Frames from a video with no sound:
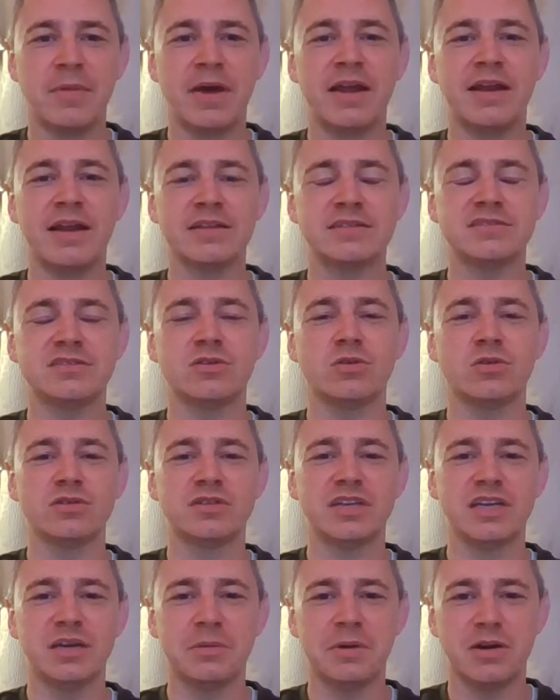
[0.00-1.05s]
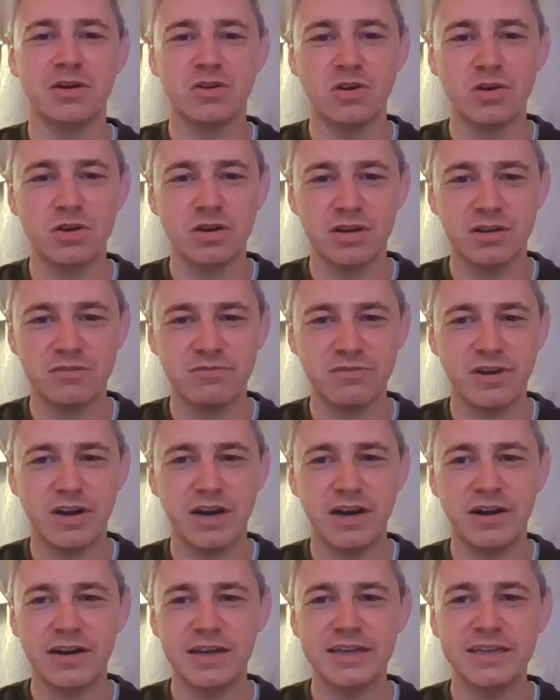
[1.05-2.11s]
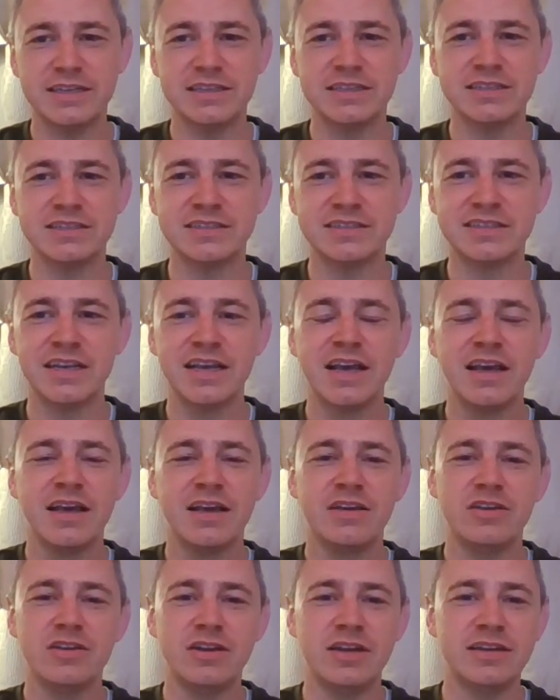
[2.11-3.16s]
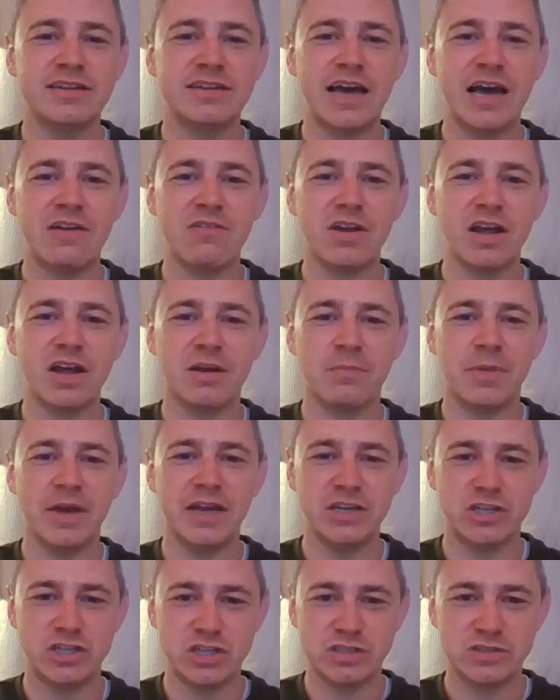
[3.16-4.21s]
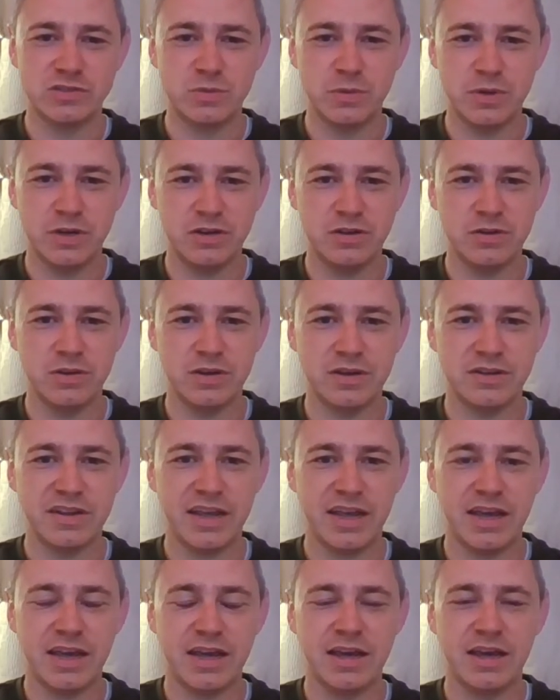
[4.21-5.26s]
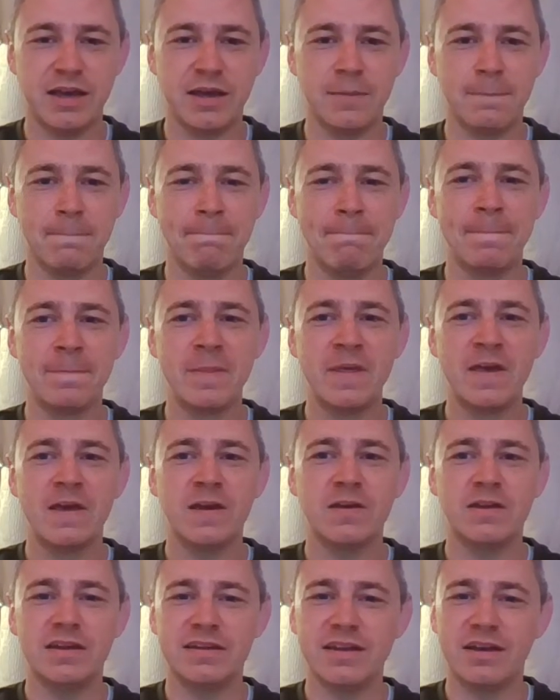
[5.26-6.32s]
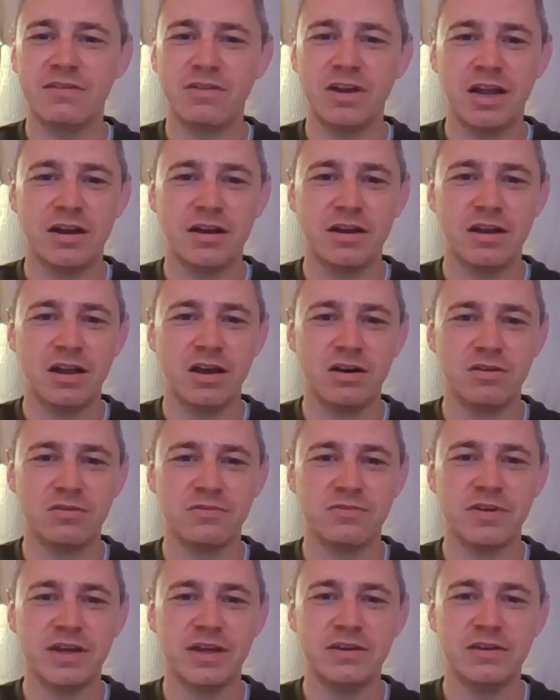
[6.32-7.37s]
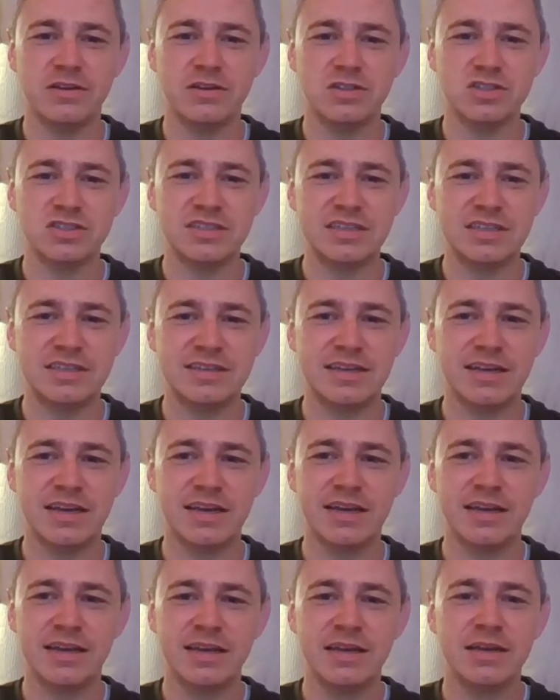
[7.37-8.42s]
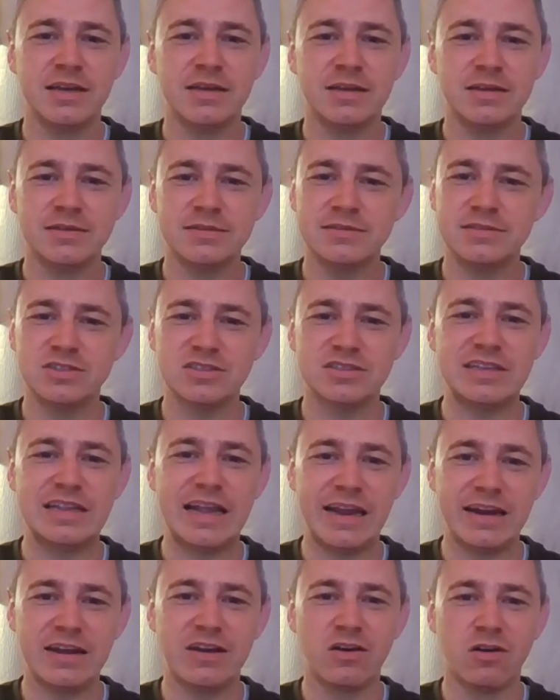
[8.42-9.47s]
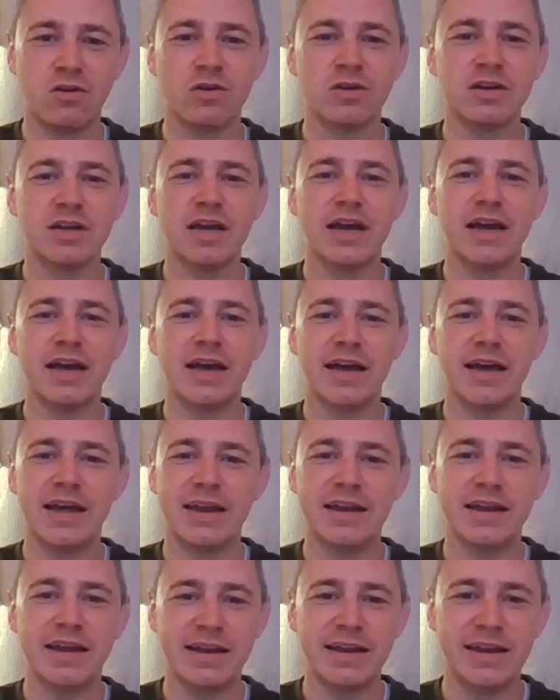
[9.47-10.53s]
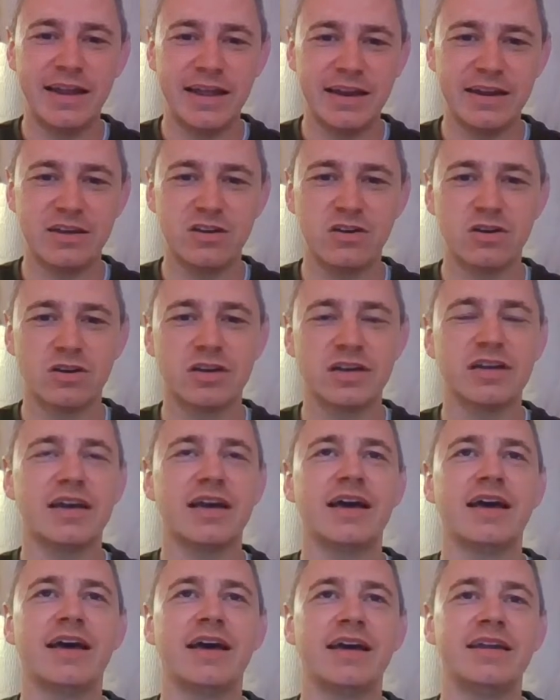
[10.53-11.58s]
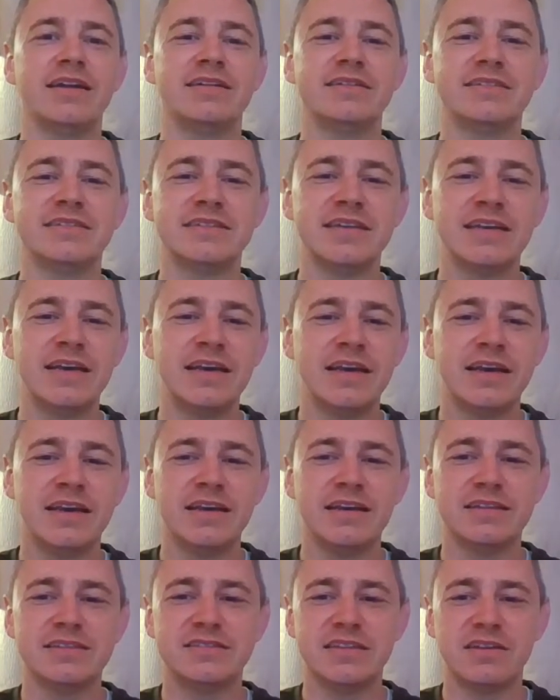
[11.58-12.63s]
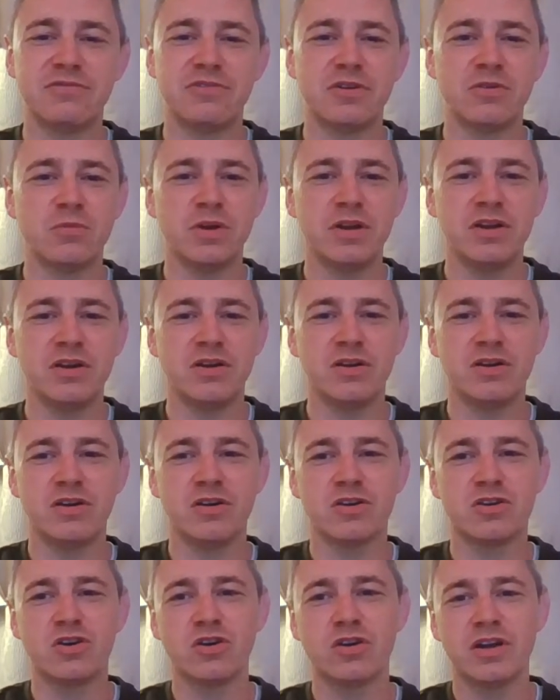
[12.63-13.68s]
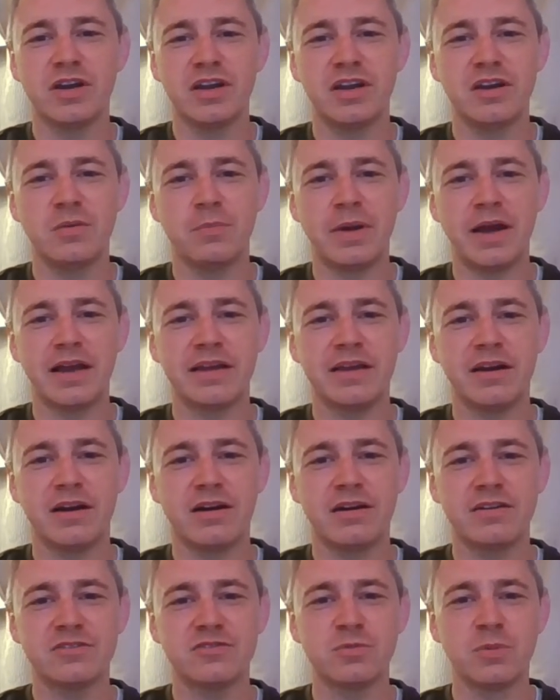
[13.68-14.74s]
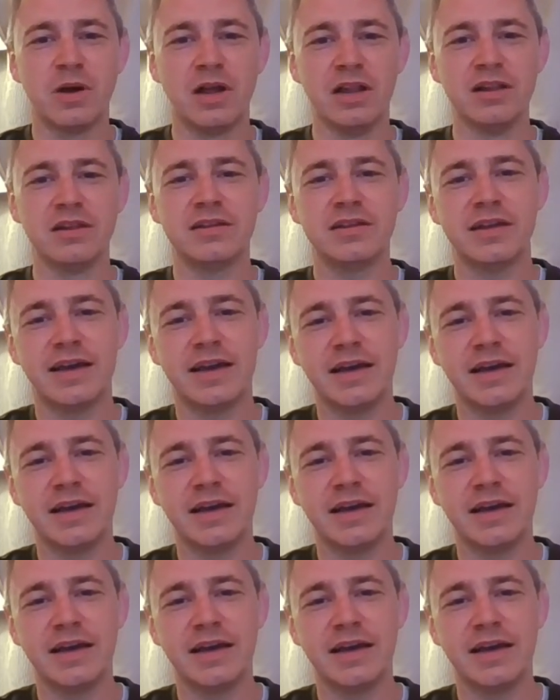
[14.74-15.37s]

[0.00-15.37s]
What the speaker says: And that's the whole thing about cooking on fire is you need to have a lot of patience when you do it. You need to have a lot of love, and you just need to just let it go and let it cook. And it's different when you're cooking in your backyard as well.